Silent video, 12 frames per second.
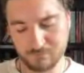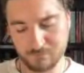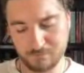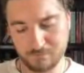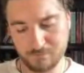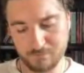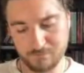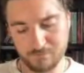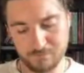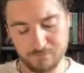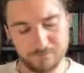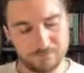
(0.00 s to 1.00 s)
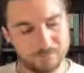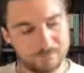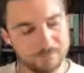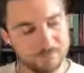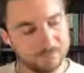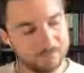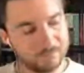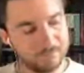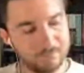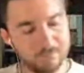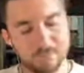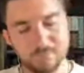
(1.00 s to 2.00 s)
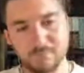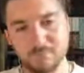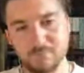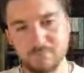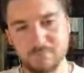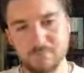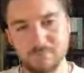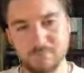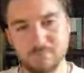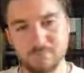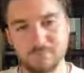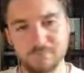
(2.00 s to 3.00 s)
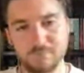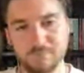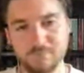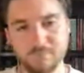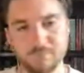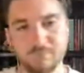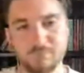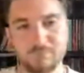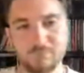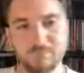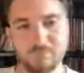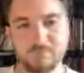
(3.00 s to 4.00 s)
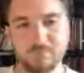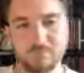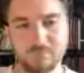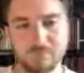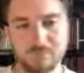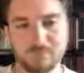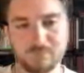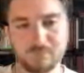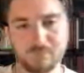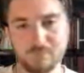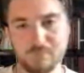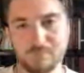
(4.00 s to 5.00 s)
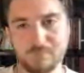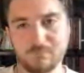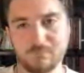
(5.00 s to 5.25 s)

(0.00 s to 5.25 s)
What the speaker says: (silent)